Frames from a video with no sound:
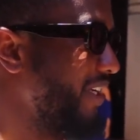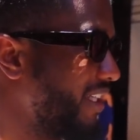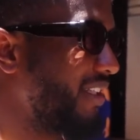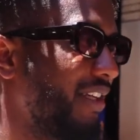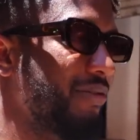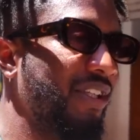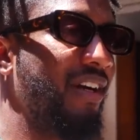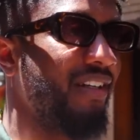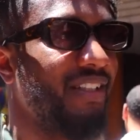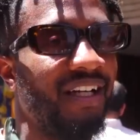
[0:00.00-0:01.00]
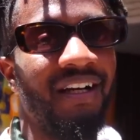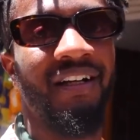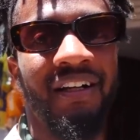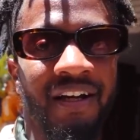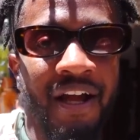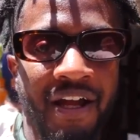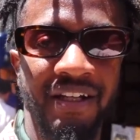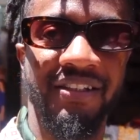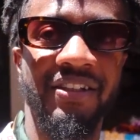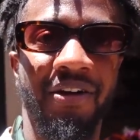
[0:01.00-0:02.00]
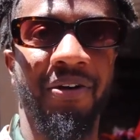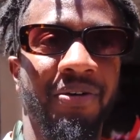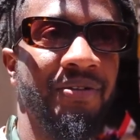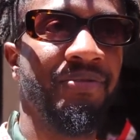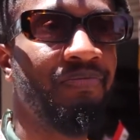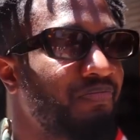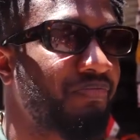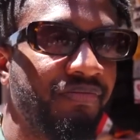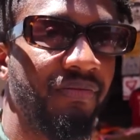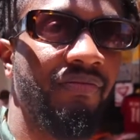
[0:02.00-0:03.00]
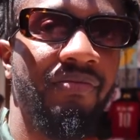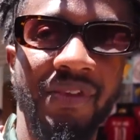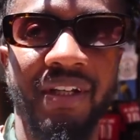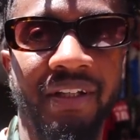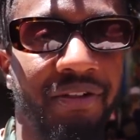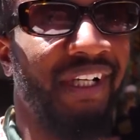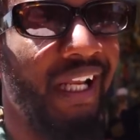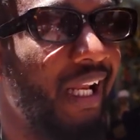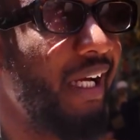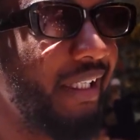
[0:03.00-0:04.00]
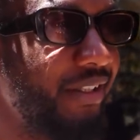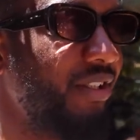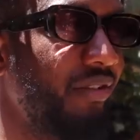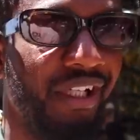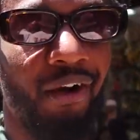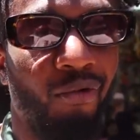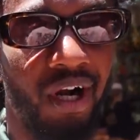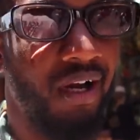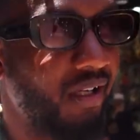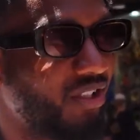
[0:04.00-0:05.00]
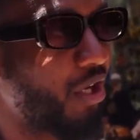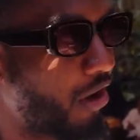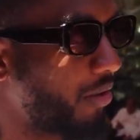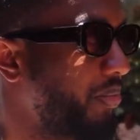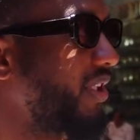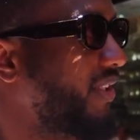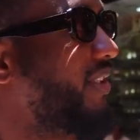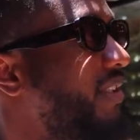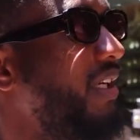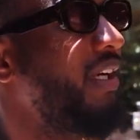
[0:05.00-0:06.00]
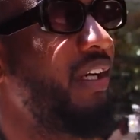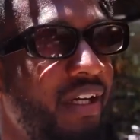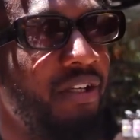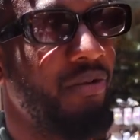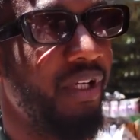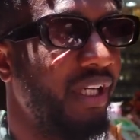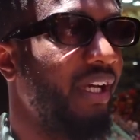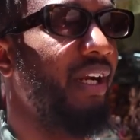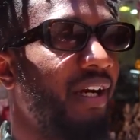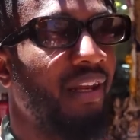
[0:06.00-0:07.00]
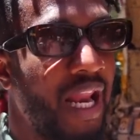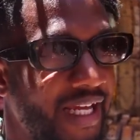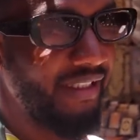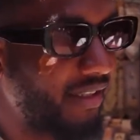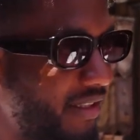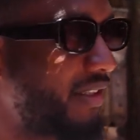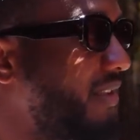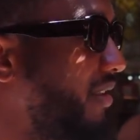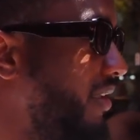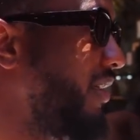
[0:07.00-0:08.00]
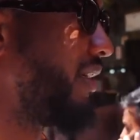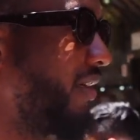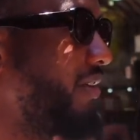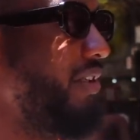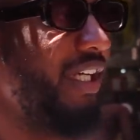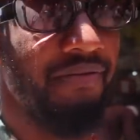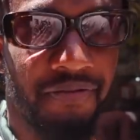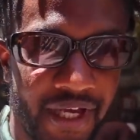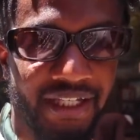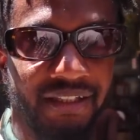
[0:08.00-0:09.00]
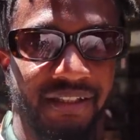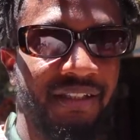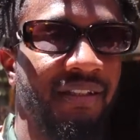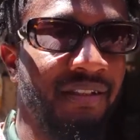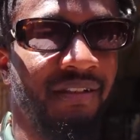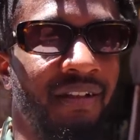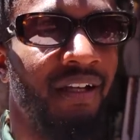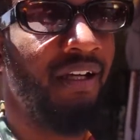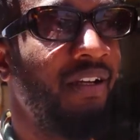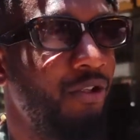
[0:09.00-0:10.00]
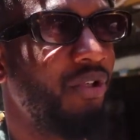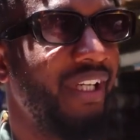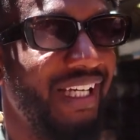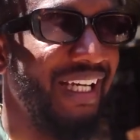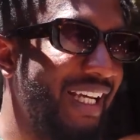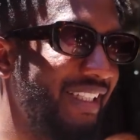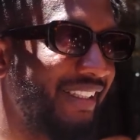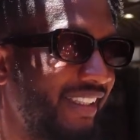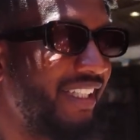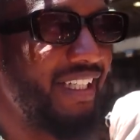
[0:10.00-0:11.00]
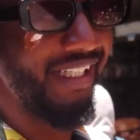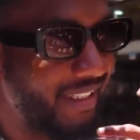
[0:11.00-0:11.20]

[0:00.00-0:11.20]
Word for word: have nothing. I'm sorry, sorry. So you can get luggage, you can get rugs, carpets, you can get uh, lights, you can get vase, you can get incense,